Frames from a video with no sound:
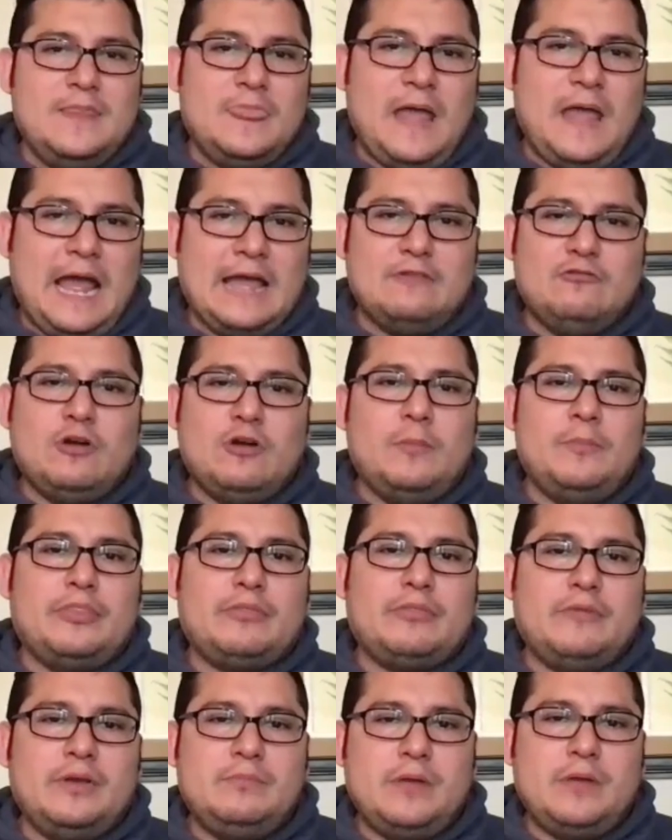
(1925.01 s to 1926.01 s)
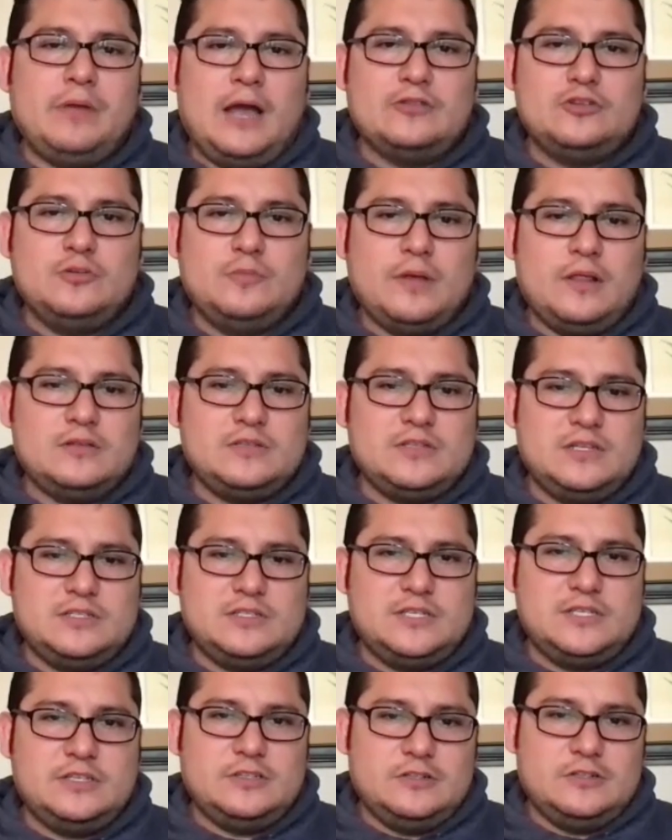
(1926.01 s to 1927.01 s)
I grew up with two brothers and a
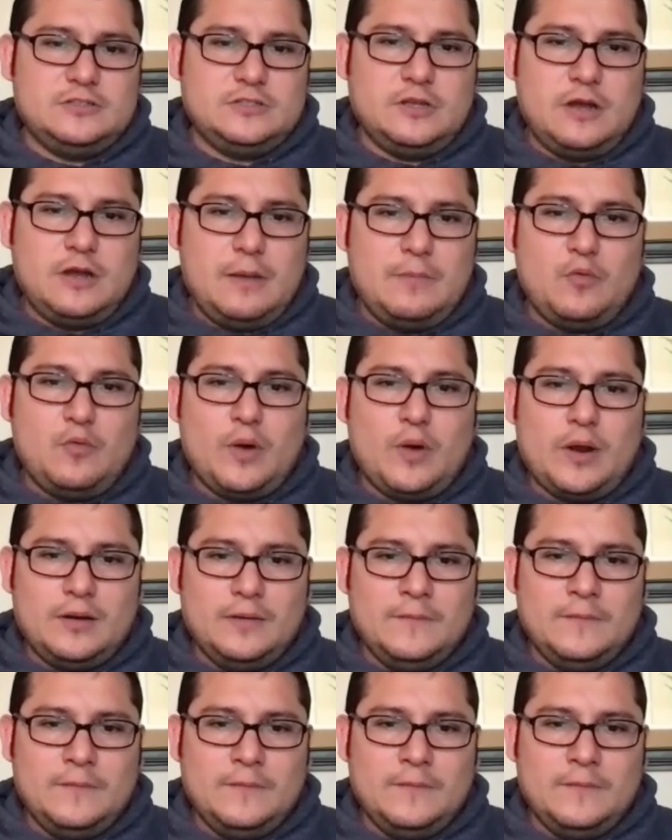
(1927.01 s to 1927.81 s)
sister, so I'm aware.